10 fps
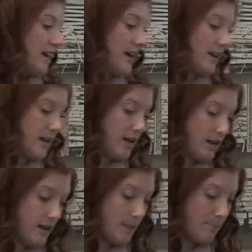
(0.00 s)
had
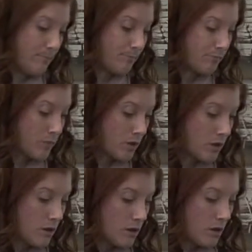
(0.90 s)

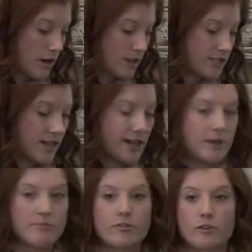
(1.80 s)
our sign
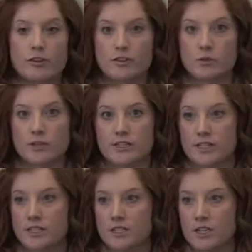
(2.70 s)
up for the
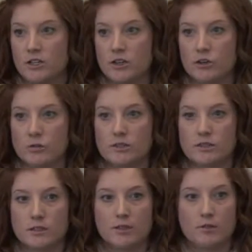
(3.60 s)
2016 year was
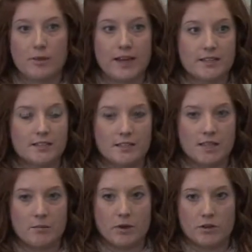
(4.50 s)
in past
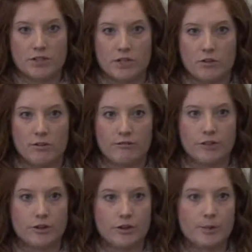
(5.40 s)
December. So if
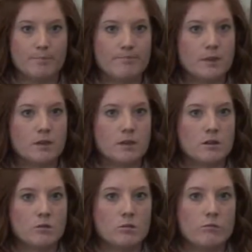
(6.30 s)
you're,
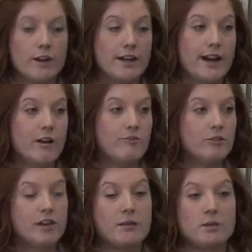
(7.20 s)
right now, if
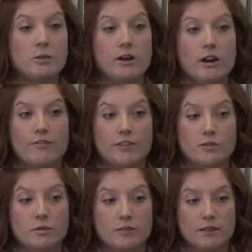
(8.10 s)
you came into our
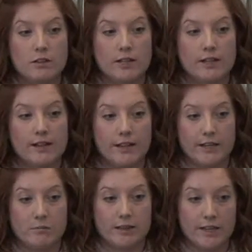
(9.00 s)
office, we'd be looking at like
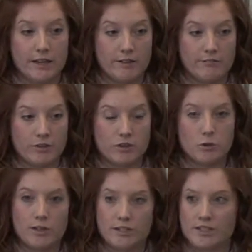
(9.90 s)
a plan for
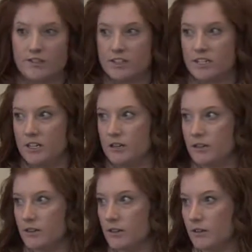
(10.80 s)
2017
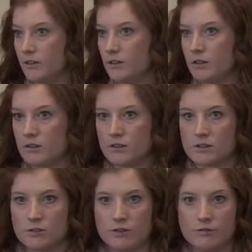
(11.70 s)
to
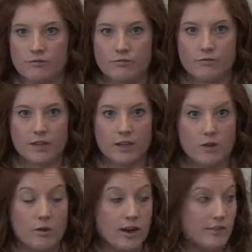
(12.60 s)
sort of get
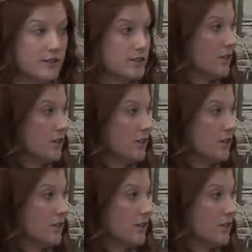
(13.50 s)
going on this